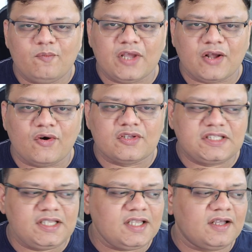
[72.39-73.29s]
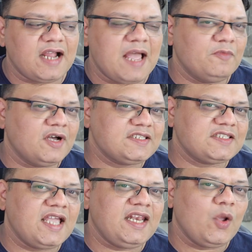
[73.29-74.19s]
because here I'm
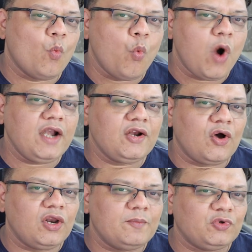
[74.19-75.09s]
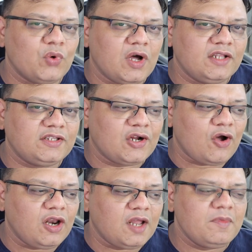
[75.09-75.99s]
assigning one column to another
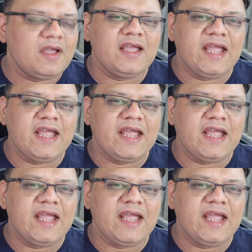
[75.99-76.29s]
column,